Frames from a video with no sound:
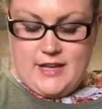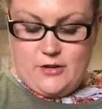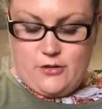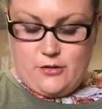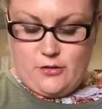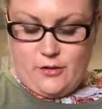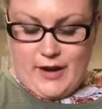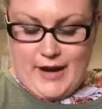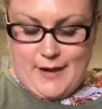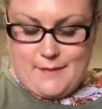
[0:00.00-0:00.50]
You
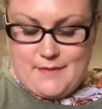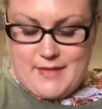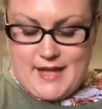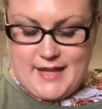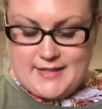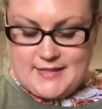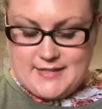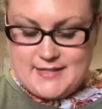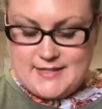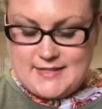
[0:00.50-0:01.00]
grab
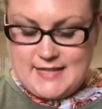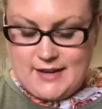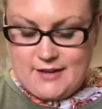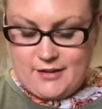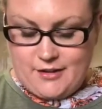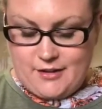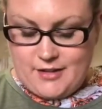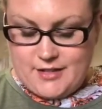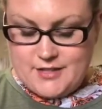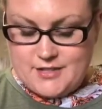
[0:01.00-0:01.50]
that
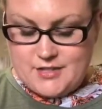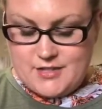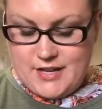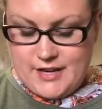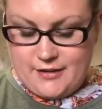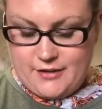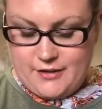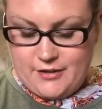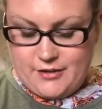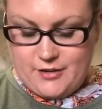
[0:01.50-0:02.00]
center because
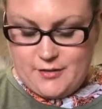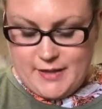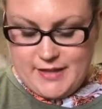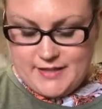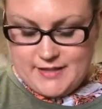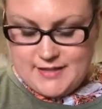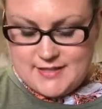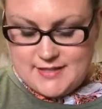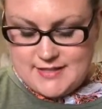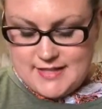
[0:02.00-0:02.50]
now you're going to
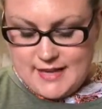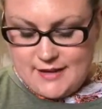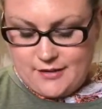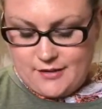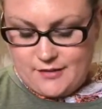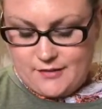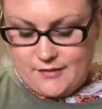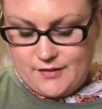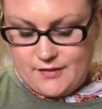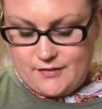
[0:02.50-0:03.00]
make the center
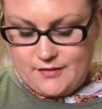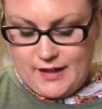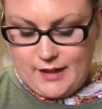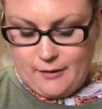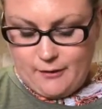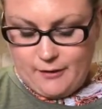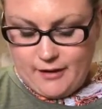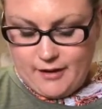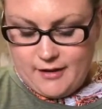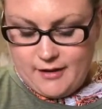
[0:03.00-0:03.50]
of the
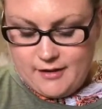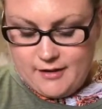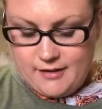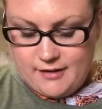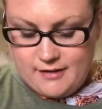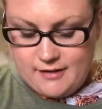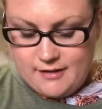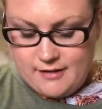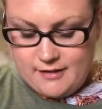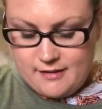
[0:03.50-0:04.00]
flower.
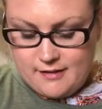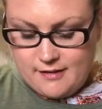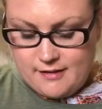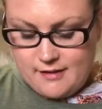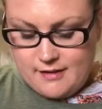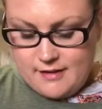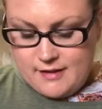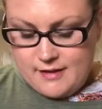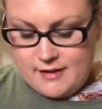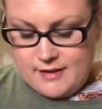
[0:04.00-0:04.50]

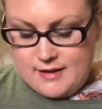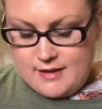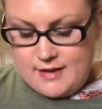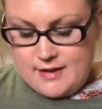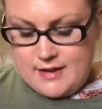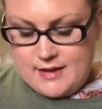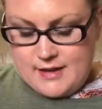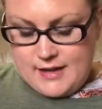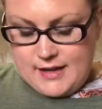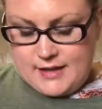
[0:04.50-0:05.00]

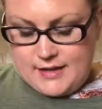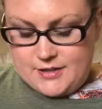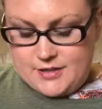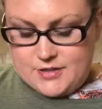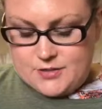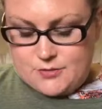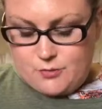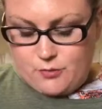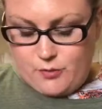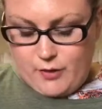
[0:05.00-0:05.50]
And you
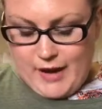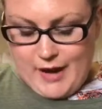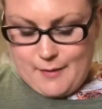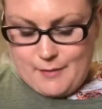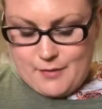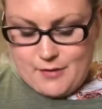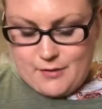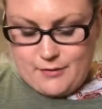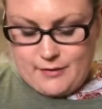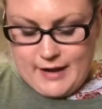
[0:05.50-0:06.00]
just
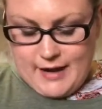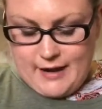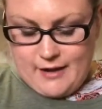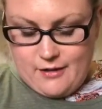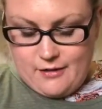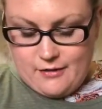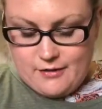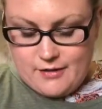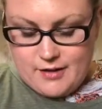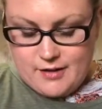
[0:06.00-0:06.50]
wrap it
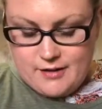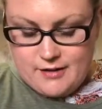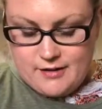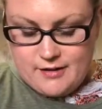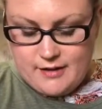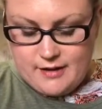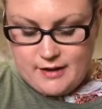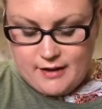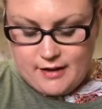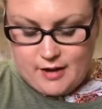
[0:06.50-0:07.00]
around
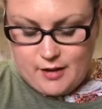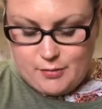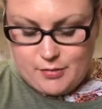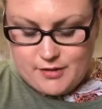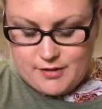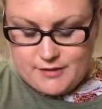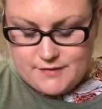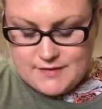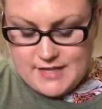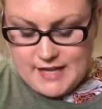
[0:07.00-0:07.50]
a
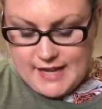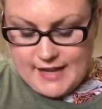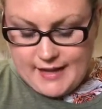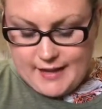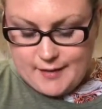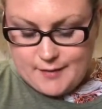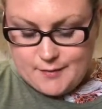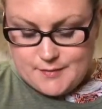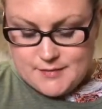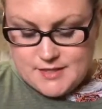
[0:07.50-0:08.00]
couple of
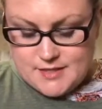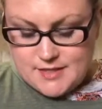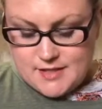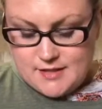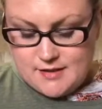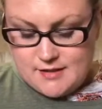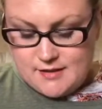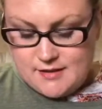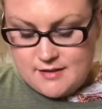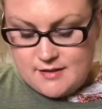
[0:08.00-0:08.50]
times.